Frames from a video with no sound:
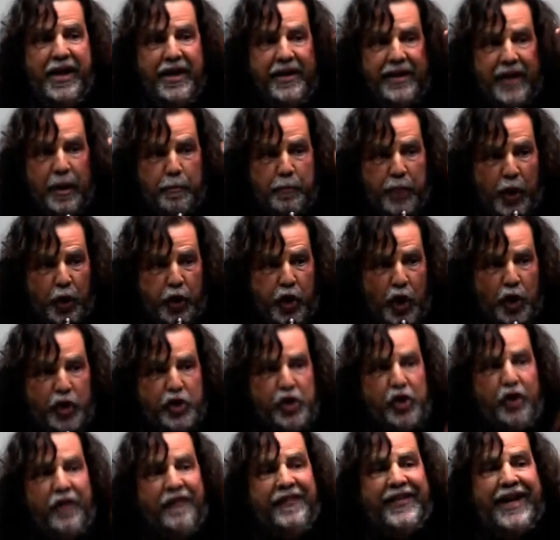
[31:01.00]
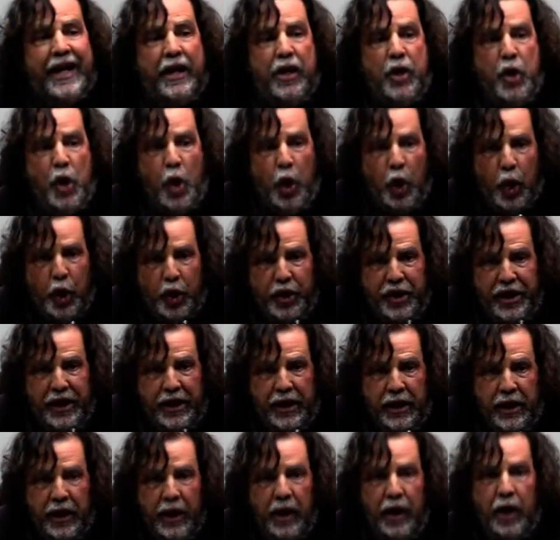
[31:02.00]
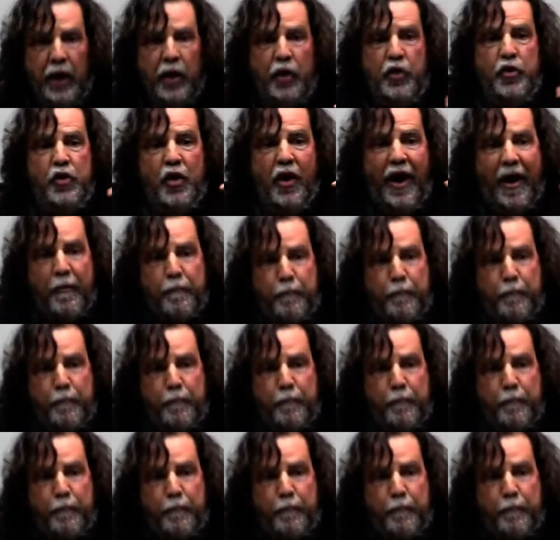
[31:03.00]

in the production of technology, you